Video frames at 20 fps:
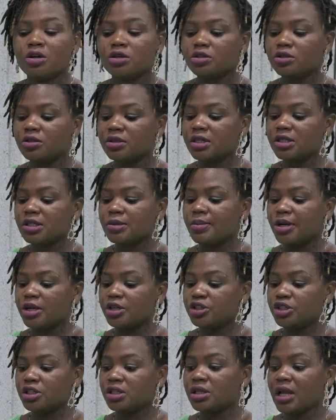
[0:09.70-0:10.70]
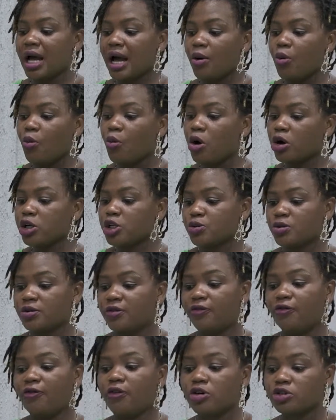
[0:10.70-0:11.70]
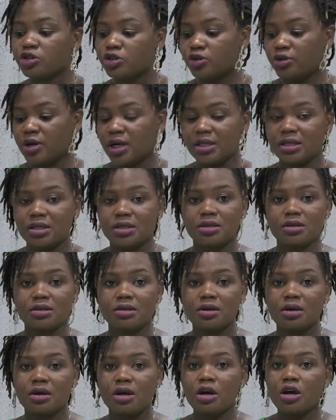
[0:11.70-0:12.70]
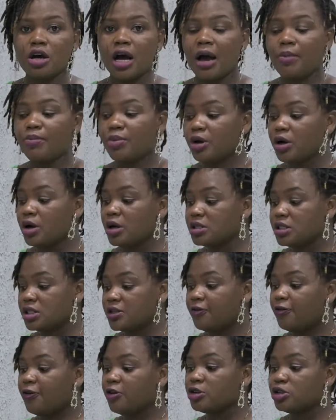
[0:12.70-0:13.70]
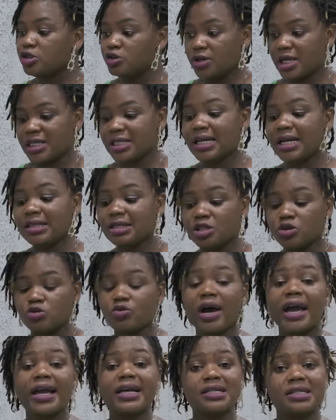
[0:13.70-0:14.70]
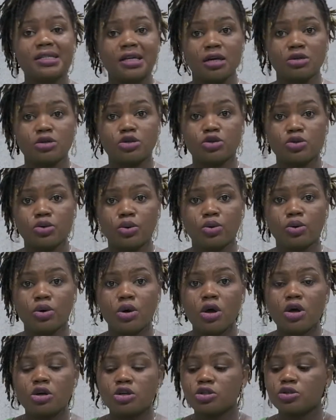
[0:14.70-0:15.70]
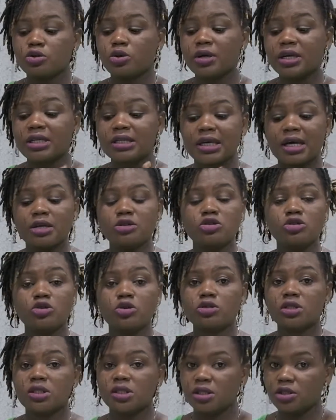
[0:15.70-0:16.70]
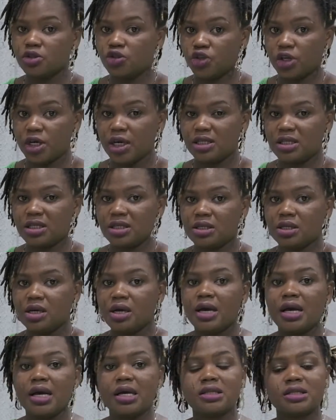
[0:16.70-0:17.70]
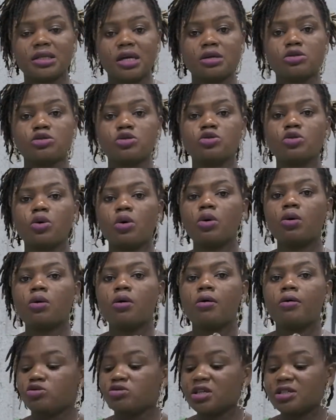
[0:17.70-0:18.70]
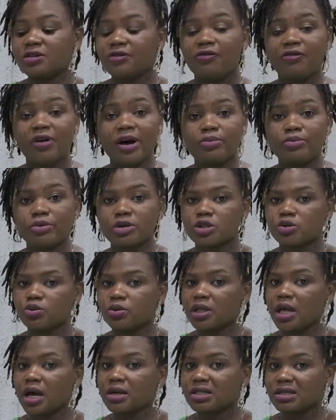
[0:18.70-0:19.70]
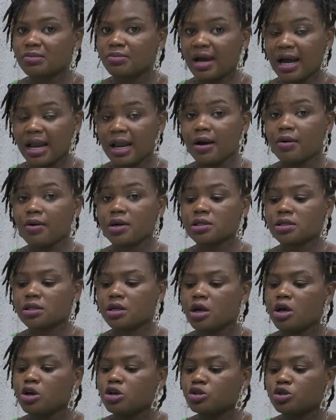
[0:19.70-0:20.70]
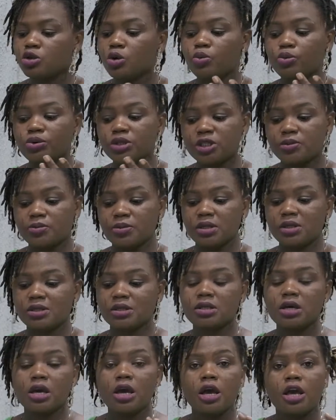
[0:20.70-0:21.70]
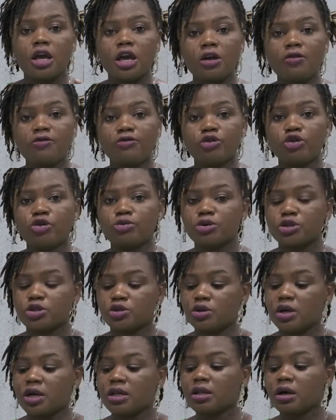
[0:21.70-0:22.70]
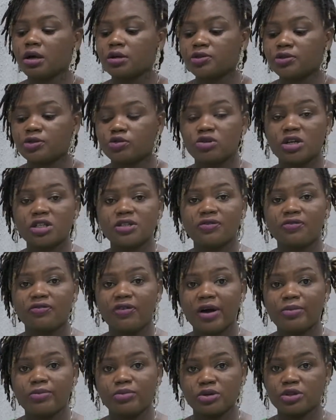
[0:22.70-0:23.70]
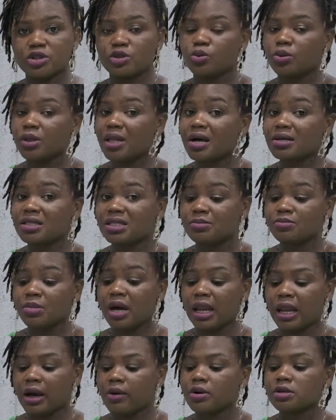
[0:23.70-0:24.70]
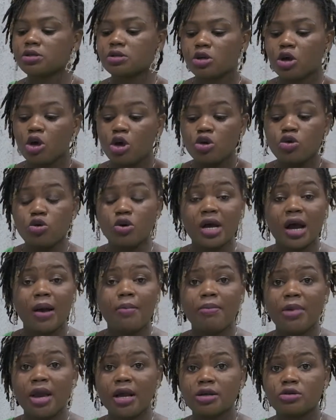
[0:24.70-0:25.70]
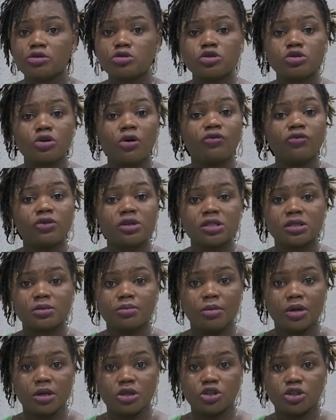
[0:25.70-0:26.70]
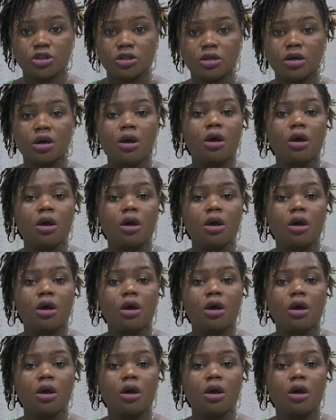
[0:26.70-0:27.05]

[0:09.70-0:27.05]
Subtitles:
So this machine works with 4 threads, and because it's 4 threads, that is why it can sew. So it can sew t-shirts, it can sew stretchy fabrics without seam allowance. So which means if you will be sewing a stretchy fabrics without seam allowance, you can make use of this machine.